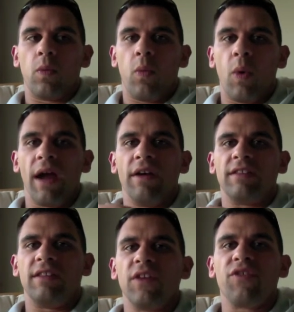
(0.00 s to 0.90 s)
where
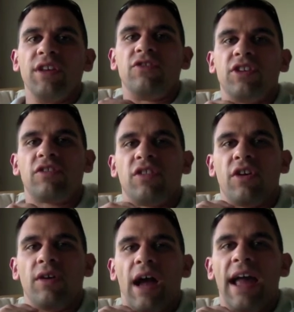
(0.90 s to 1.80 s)
it's different is just
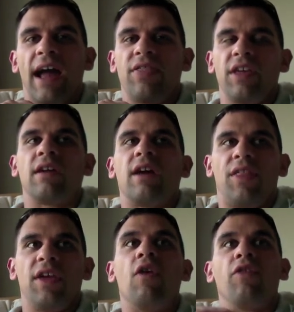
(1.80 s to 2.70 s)
I
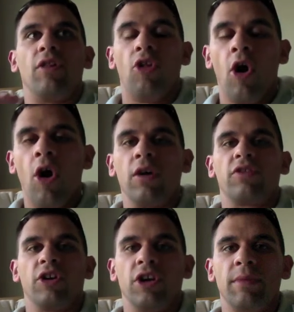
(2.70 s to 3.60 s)
think over long
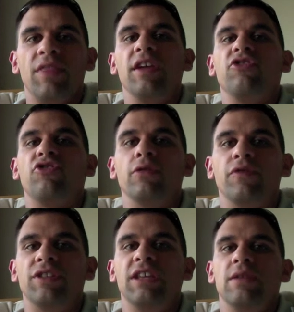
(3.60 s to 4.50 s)
term, I think shooter
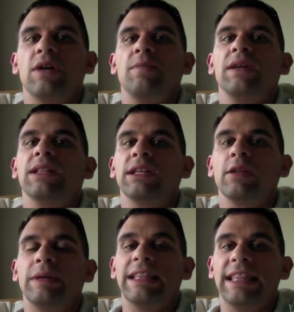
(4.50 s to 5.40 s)
fatigue might be a
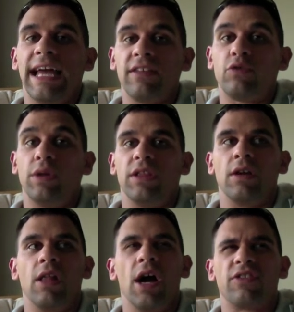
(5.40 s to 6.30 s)
little bit less with the
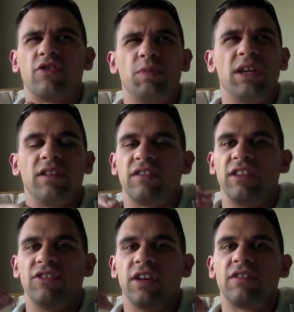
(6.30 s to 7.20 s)
Glock, just because
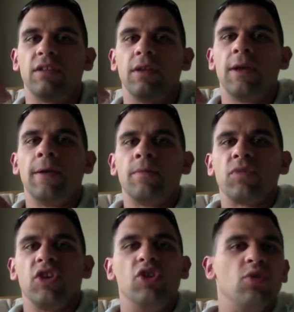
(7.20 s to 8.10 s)

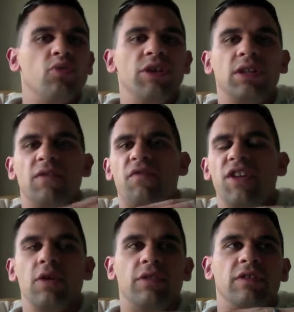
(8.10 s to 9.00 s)
you don't really
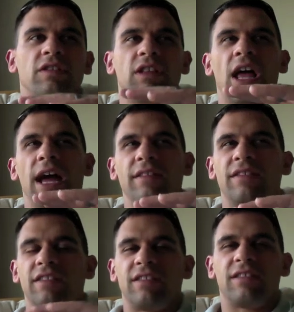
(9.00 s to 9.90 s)
feel the
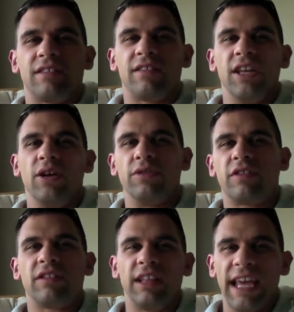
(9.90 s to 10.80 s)
slides,
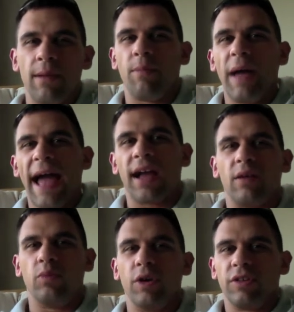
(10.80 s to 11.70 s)
slam back
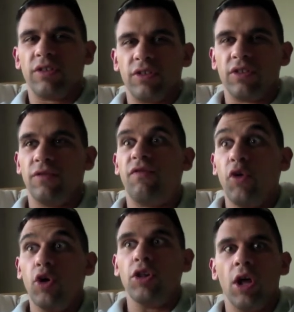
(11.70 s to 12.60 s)
to
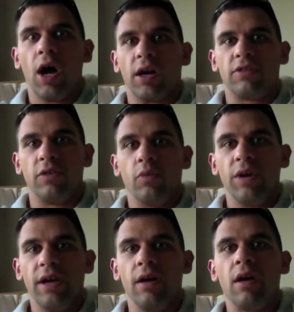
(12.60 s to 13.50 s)
full lock to the
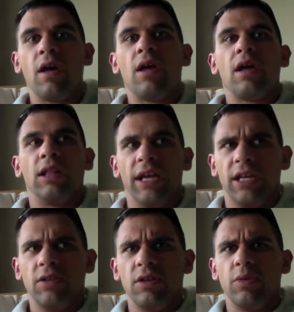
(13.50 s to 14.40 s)
rear like
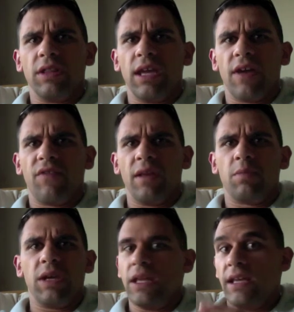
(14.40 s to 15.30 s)
you do with the
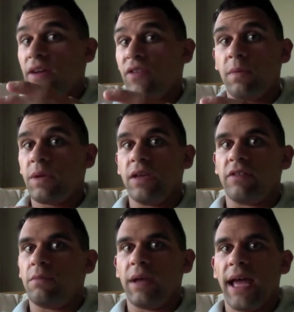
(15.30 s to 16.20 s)
FNP. And the FNP
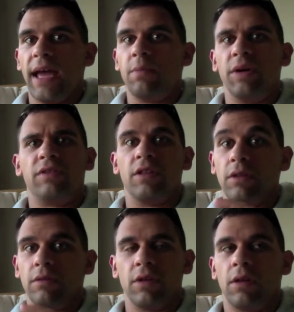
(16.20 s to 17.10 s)
isn't bad, but the
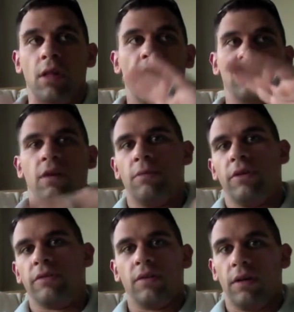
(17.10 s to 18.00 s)
Glock's
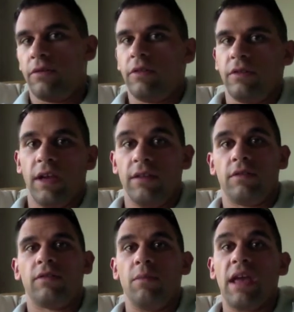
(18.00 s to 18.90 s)
almost,
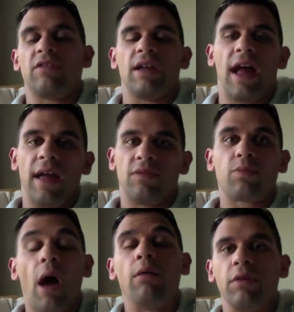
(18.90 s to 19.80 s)
it's amazing. It's
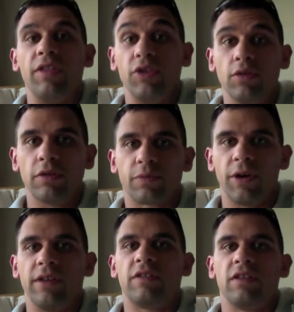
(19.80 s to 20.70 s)
probably the dual
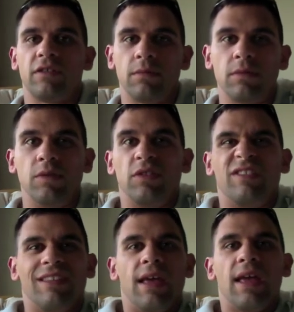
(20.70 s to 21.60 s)
spring system.
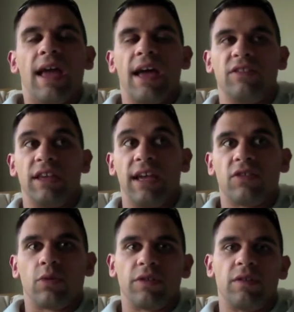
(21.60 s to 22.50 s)
As it gets
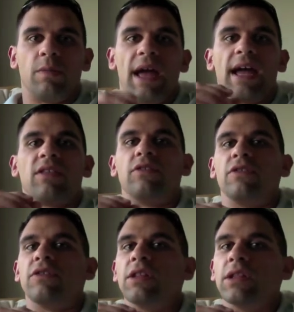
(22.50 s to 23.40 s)
towards the back, there's
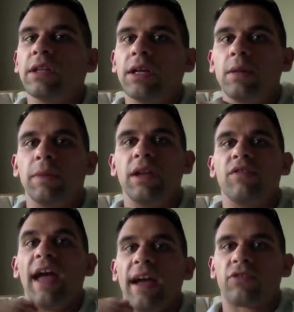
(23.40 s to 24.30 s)
just a little bit of
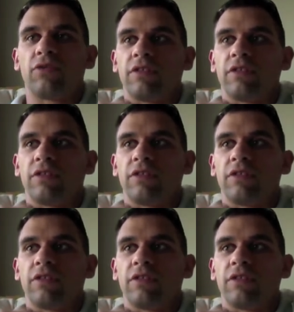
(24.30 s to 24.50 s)
extra